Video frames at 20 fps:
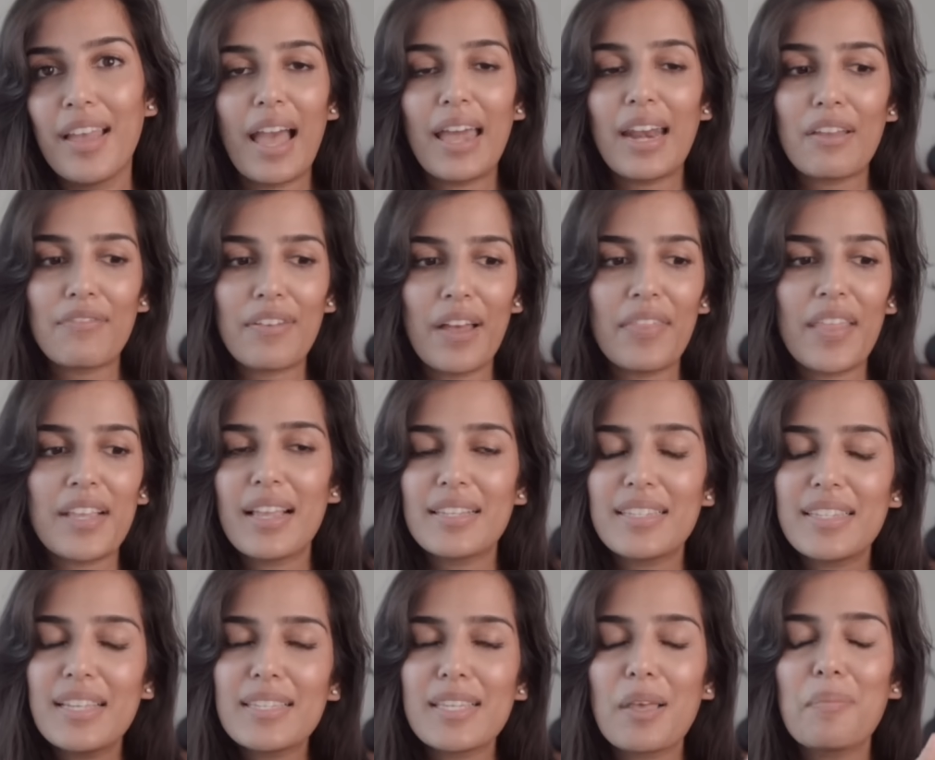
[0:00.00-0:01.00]
And I found that
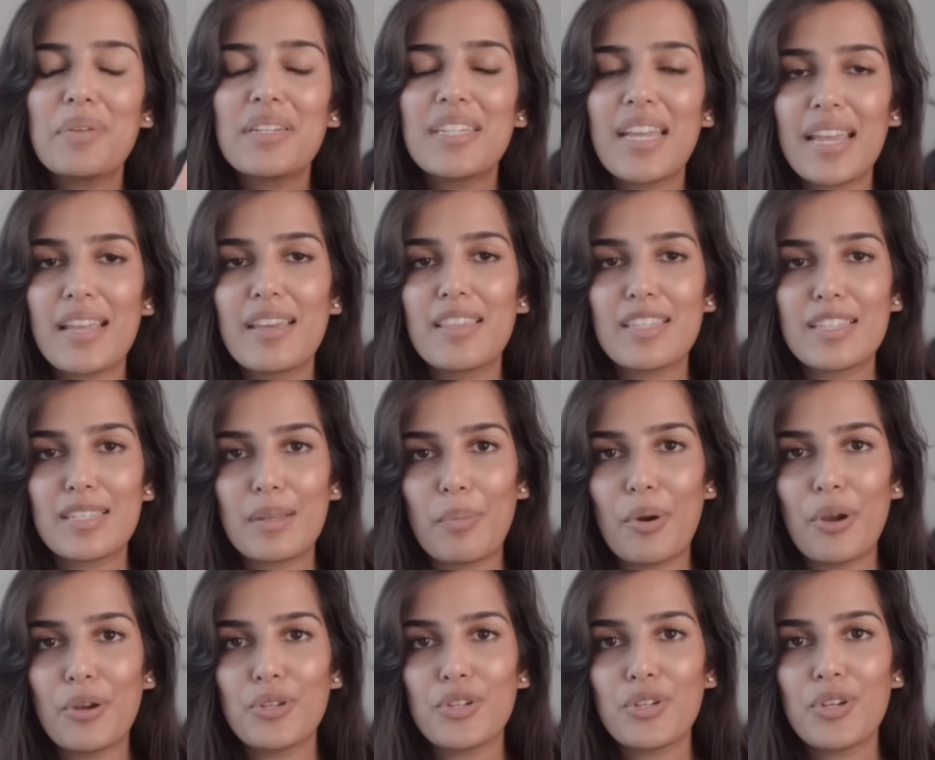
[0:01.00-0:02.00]
since I've been taking this
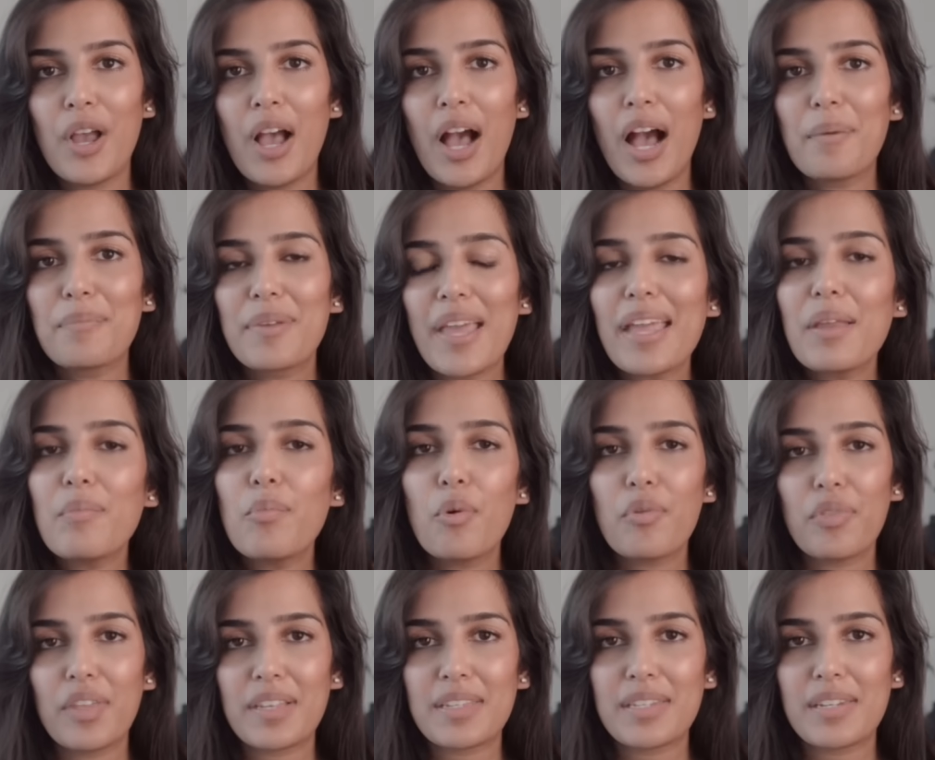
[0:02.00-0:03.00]
approach, I'm getting
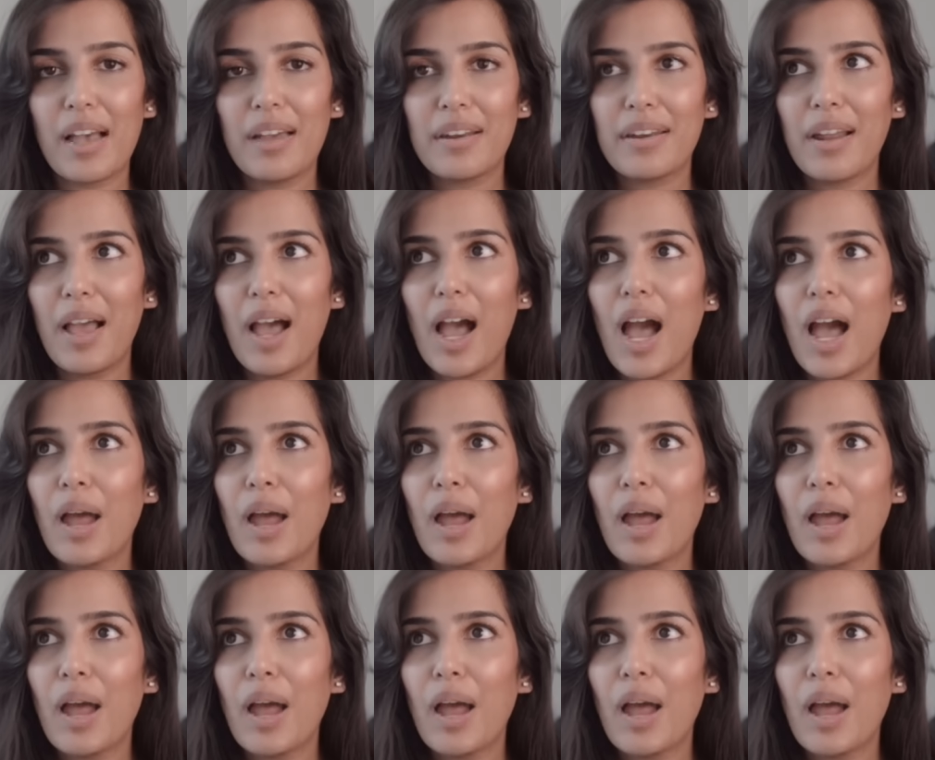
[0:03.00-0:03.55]
more things done.